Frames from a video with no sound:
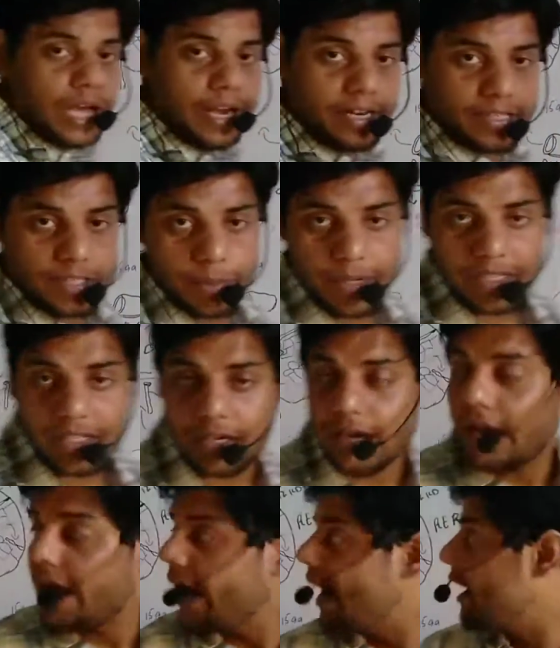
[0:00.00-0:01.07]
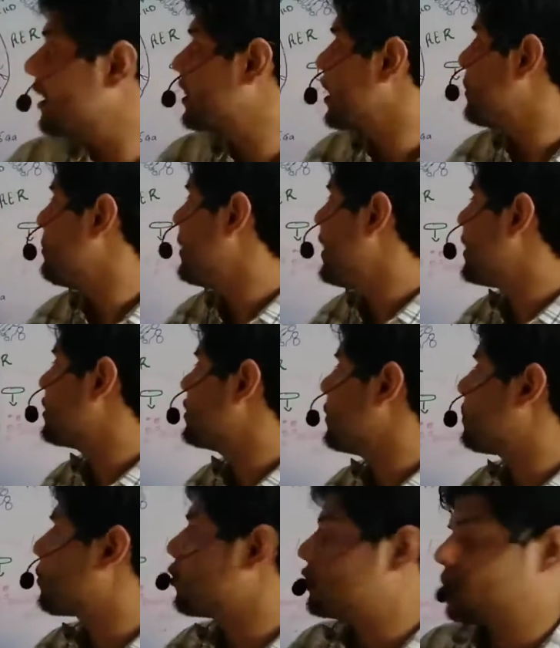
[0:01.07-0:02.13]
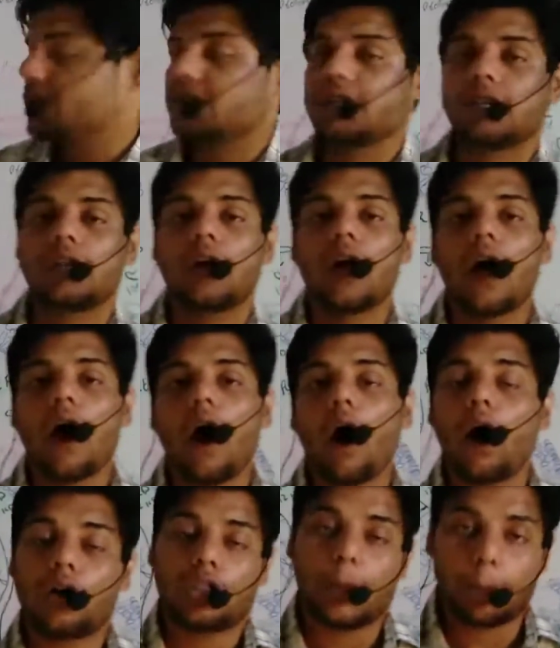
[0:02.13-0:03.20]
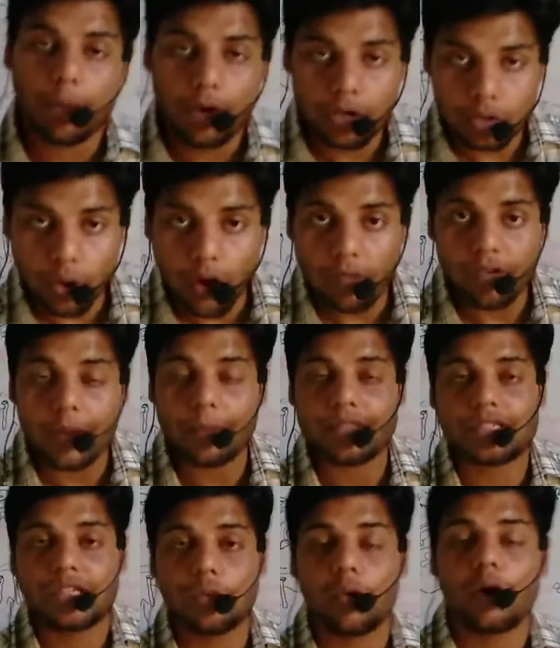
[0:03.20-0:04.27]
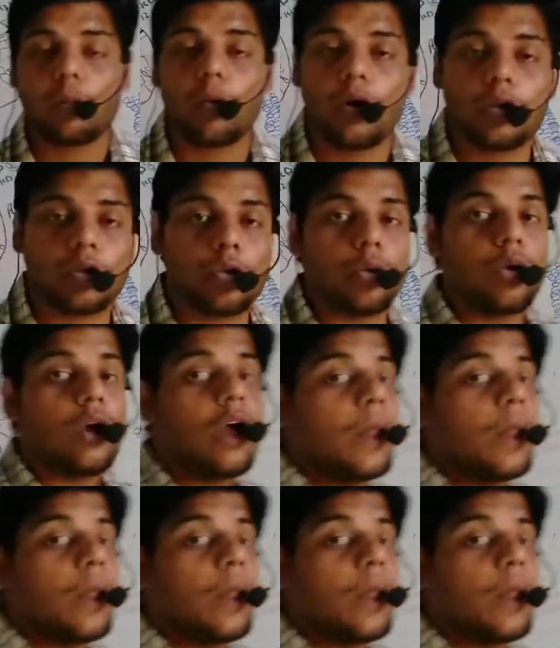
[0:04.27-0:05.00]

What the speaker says: are activated and they make the protein or the product of MHC1 molecule.